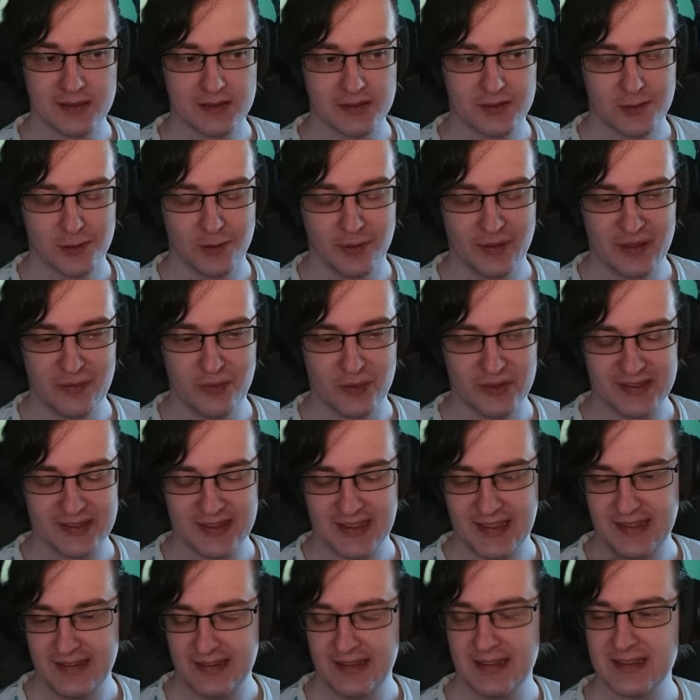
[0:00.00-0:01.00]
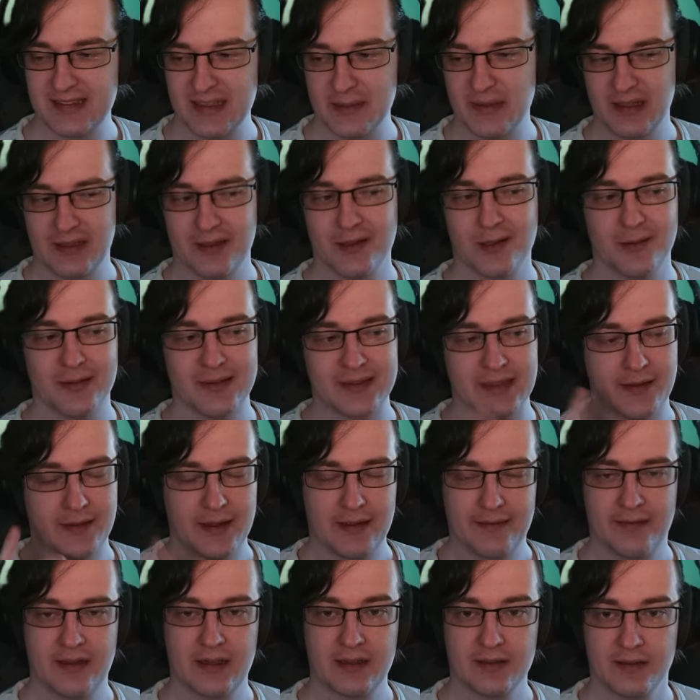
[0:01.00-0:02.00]
so it was eating some healing over time
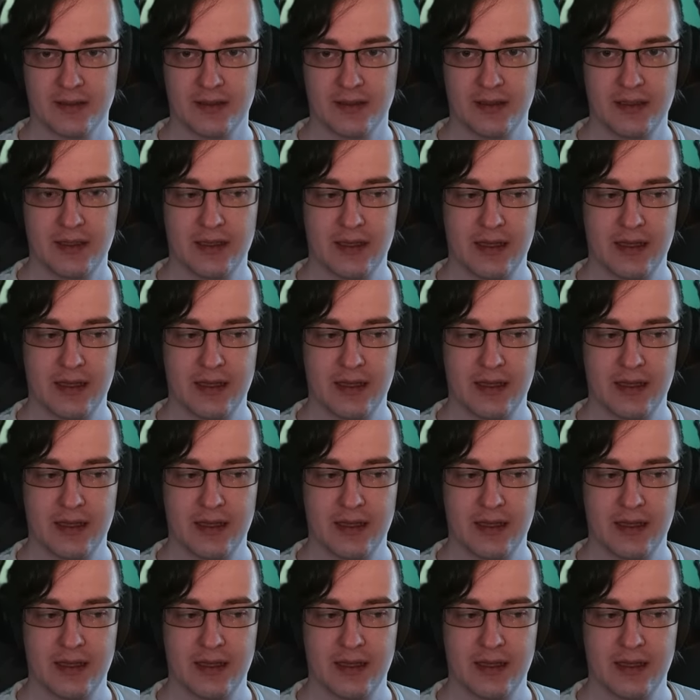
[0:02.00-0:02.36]
effect,